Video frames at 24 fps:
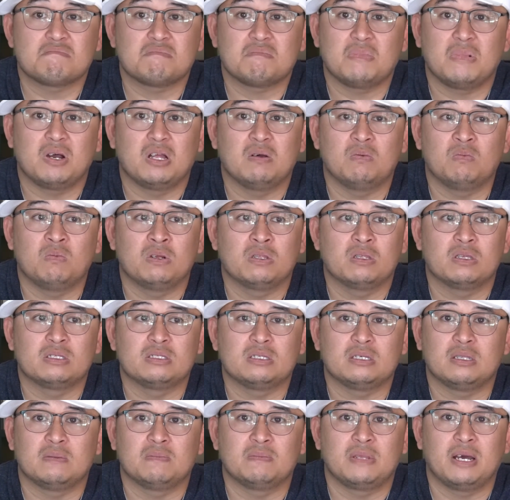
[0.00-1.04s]
I don't want to
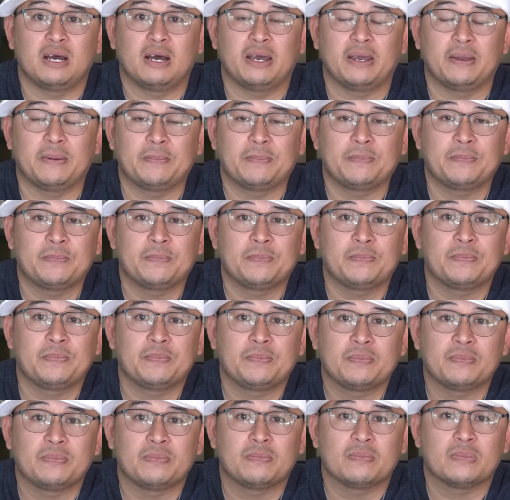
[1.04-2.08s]
see them die,
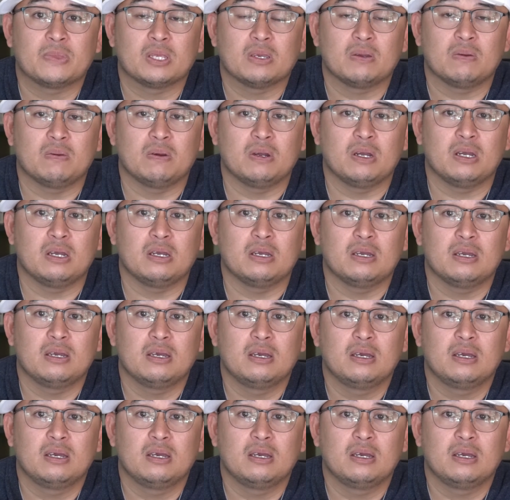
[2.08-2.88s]
right?